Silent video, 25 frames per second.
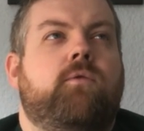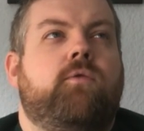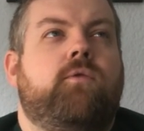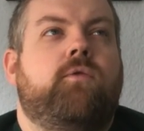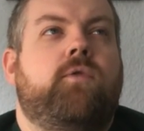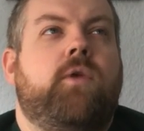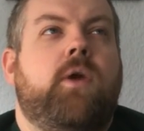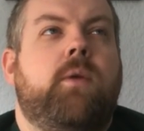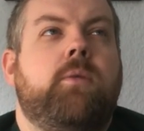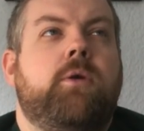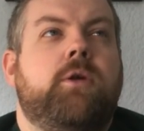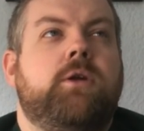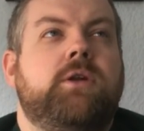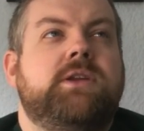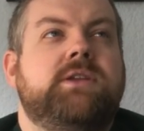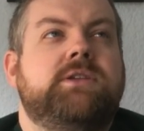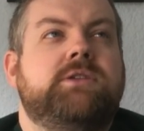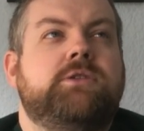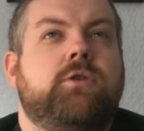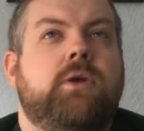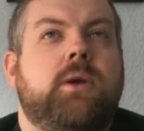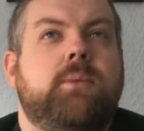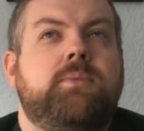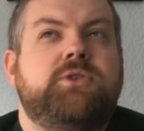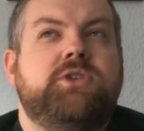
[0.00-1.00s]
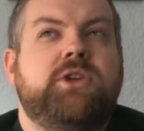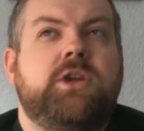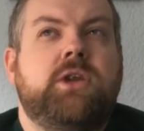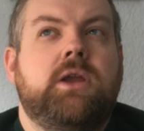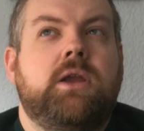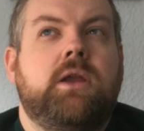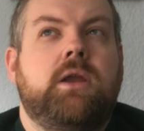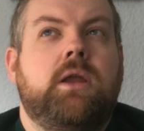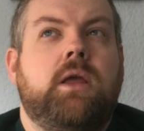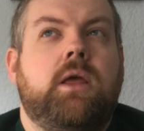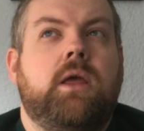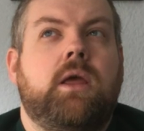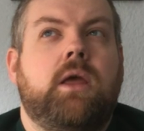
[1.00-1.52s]
from her
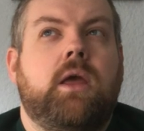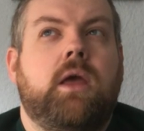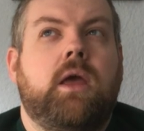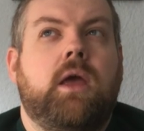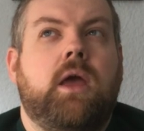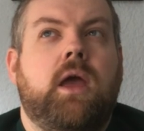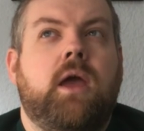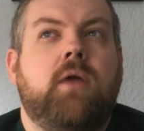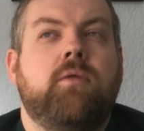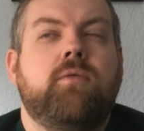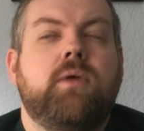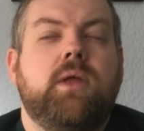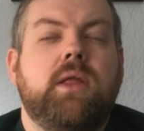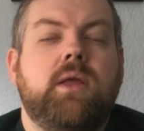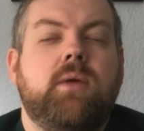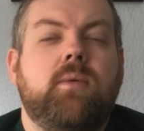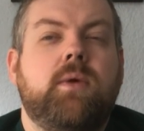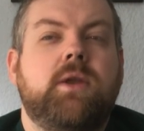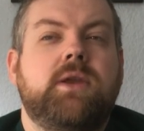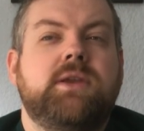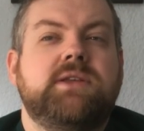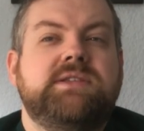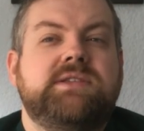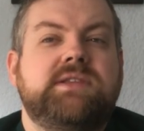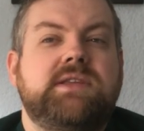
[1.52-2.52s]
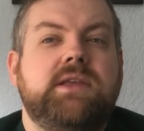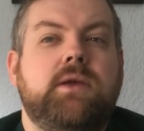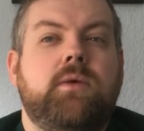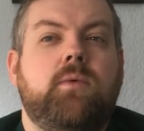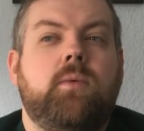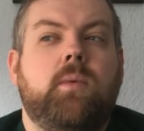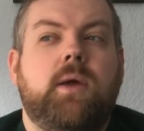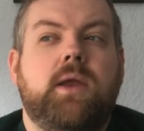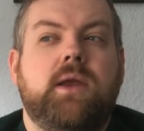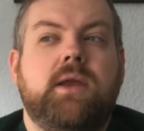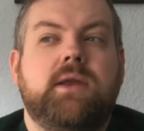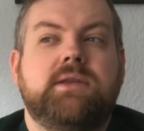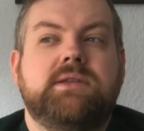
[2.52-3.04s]
description, I really want to see
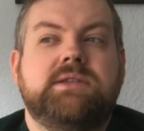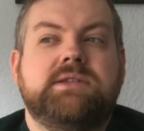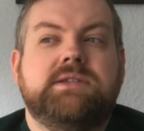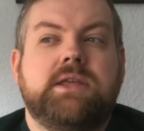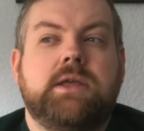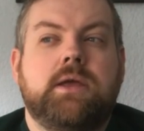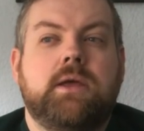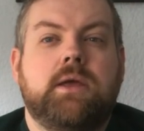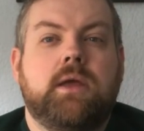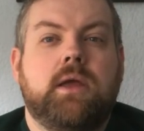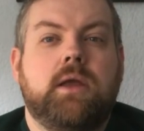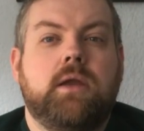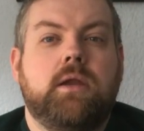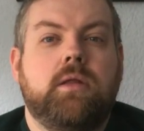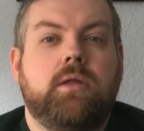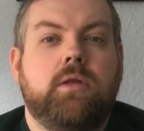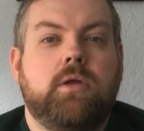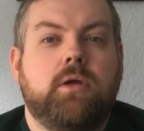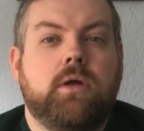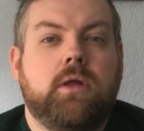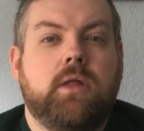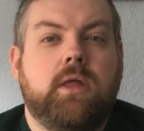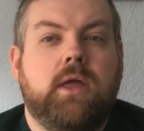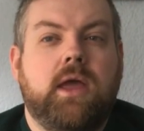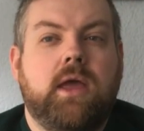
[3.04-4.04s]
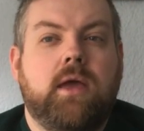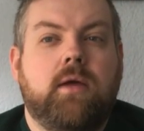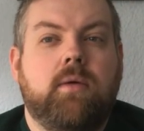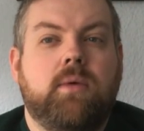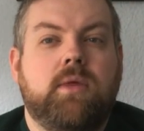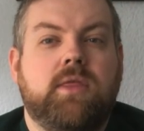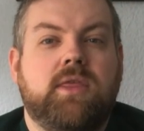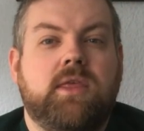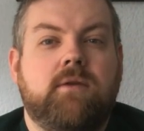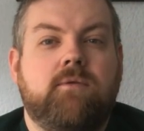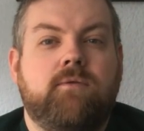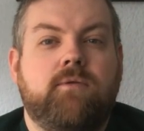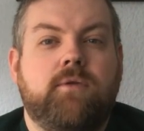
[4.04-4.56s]
what it's going to look like
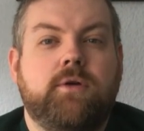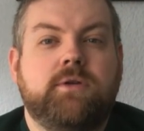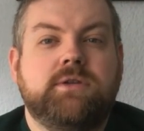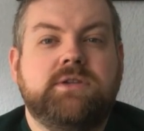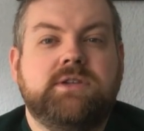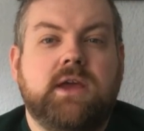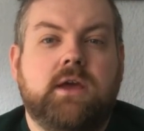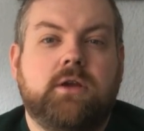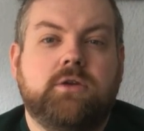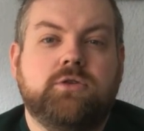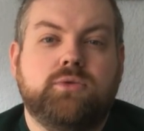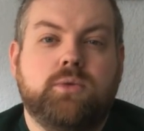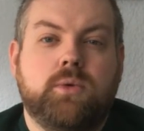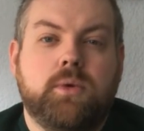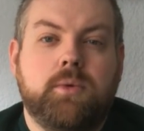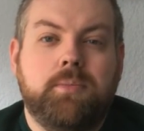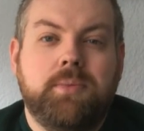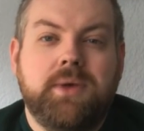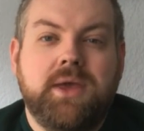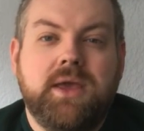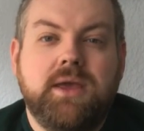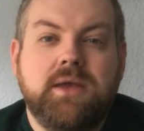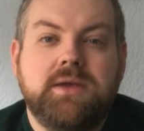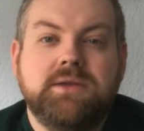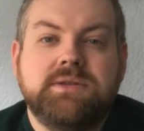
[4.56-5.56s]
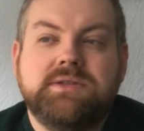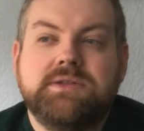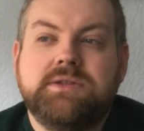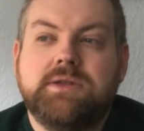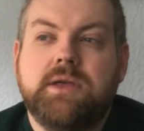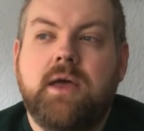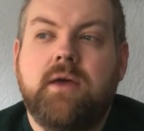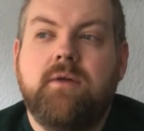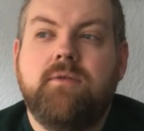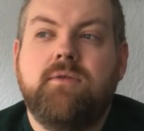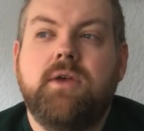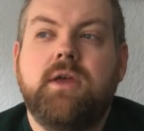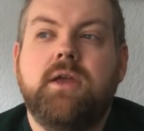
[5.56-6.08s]
with the first actual piece
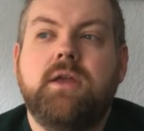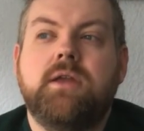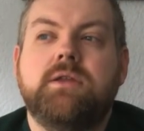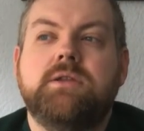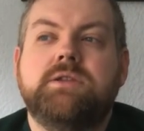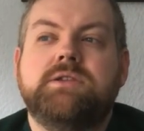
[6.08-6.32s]
of it,